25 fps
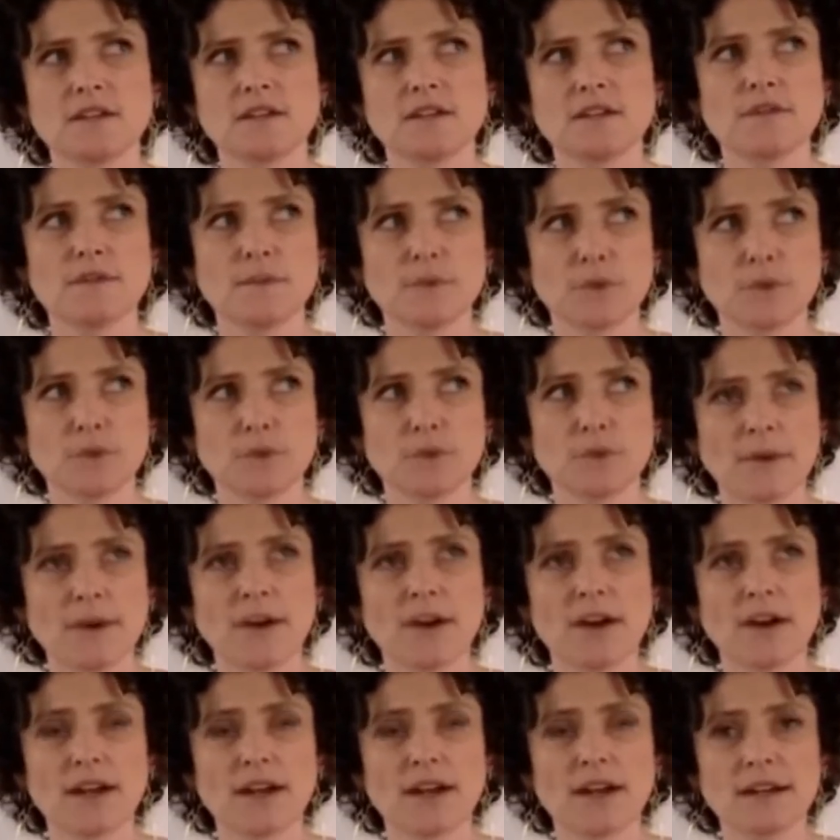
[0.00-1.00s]
North
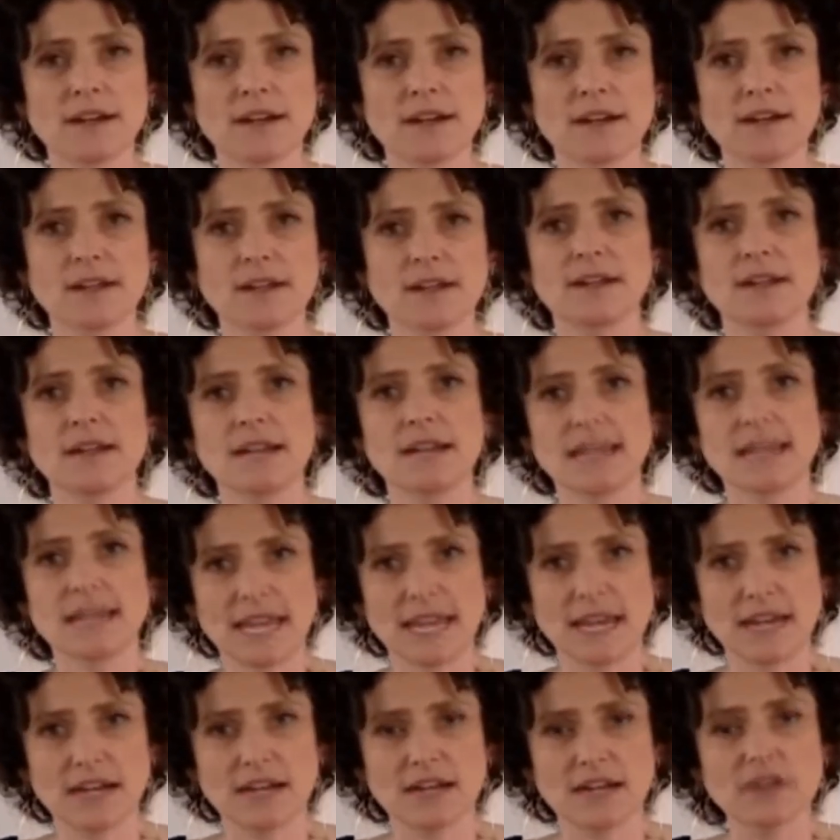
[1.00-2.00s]
America and
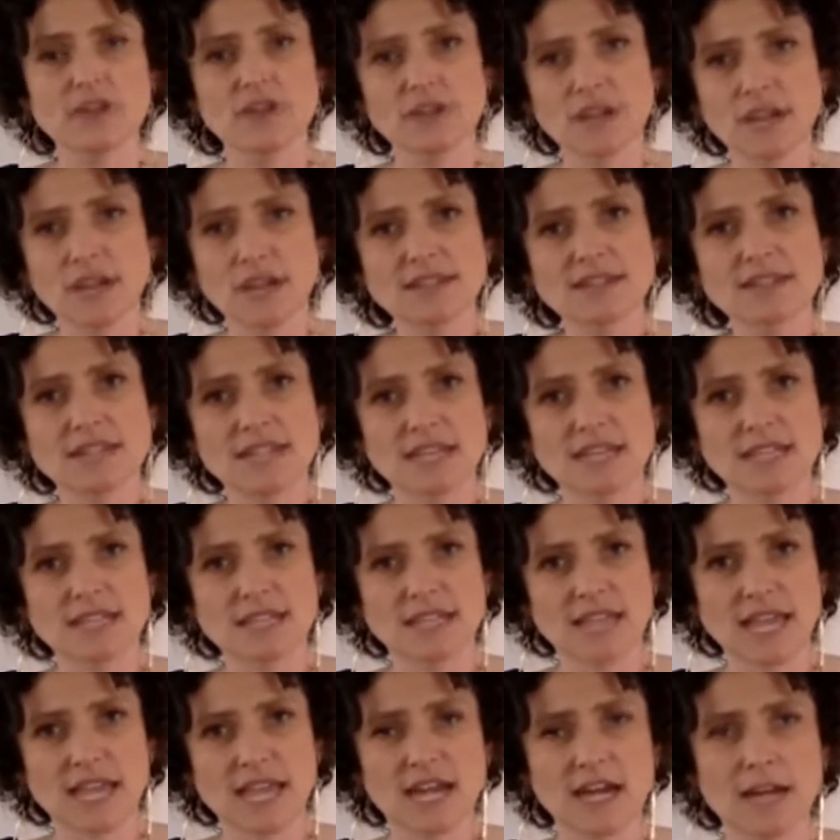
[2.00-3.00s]
Canada, or United States
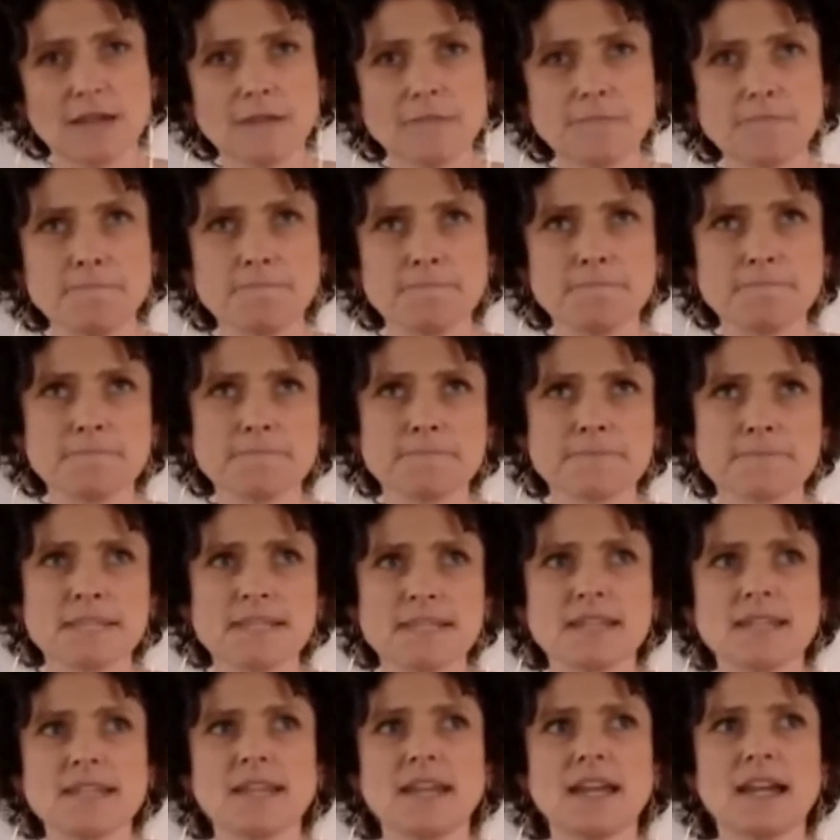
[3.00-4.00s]
and Canada.
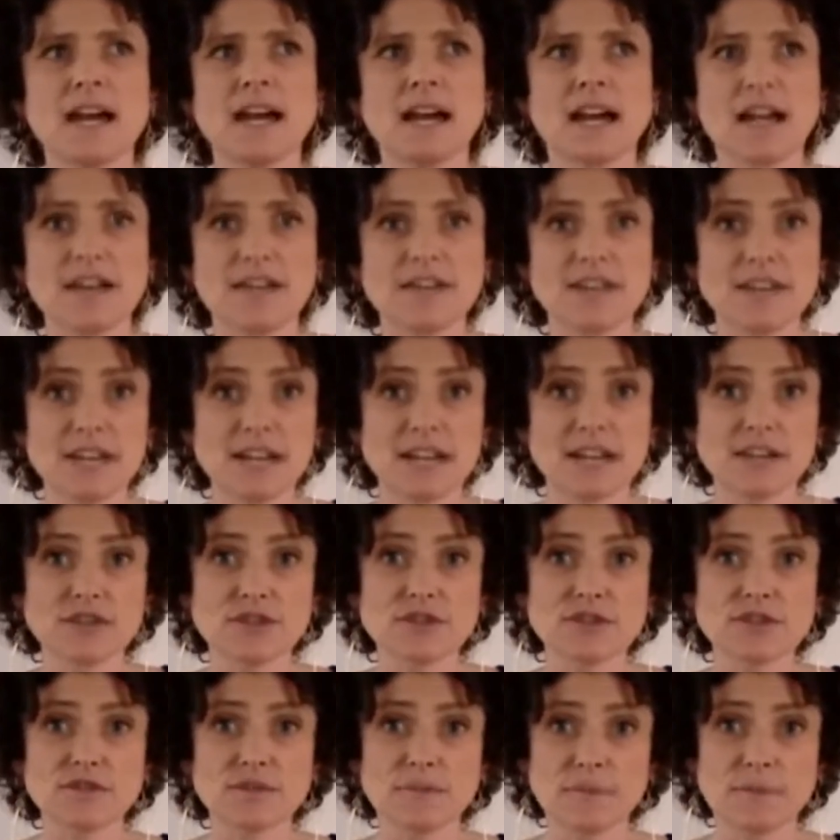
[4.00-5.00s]
Agave nectar
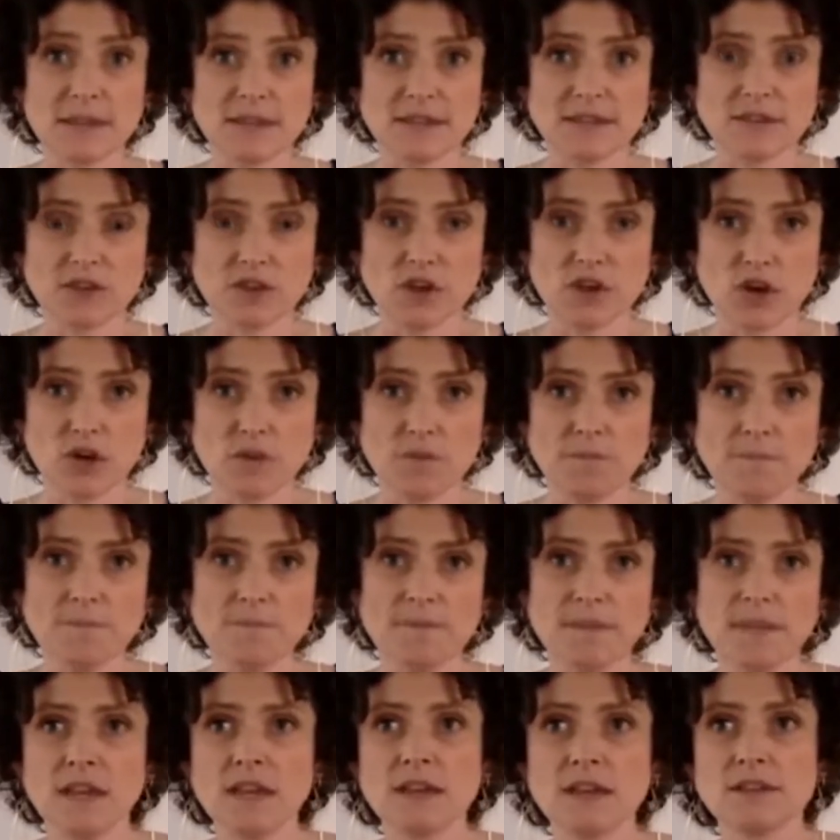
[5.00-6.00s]
is from Mexico.
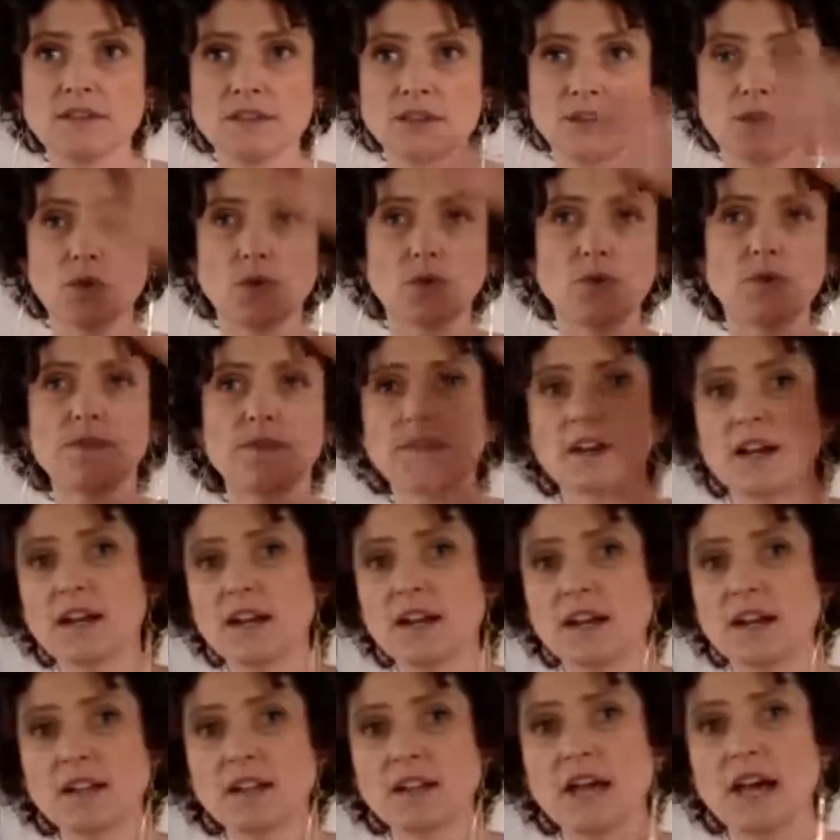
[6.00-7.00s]
So we've
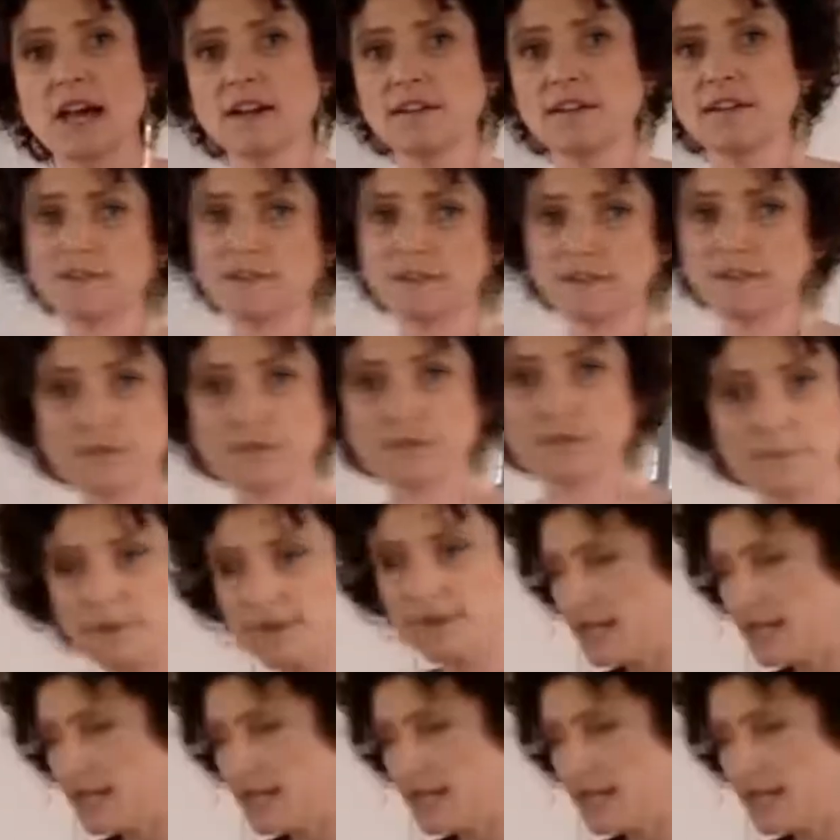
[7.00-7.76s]
got a lot of different